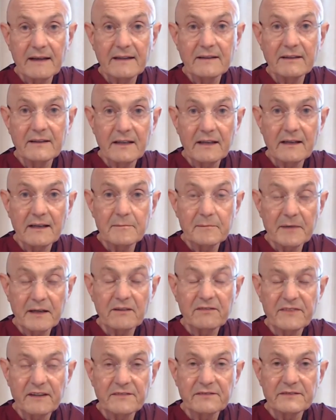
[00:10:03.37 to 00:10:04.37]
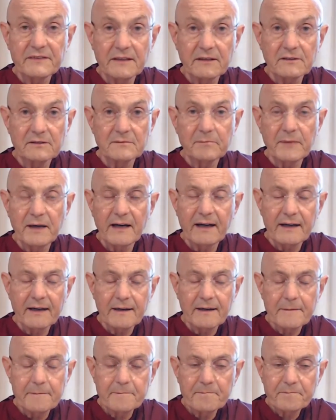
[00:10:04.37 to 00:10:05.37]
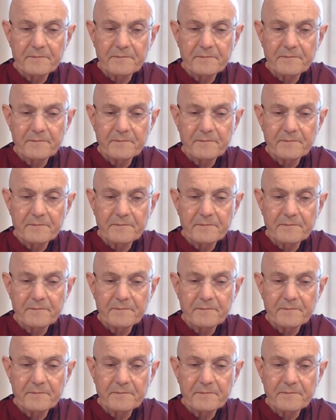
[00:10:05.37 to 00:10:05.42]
in the middle 50s by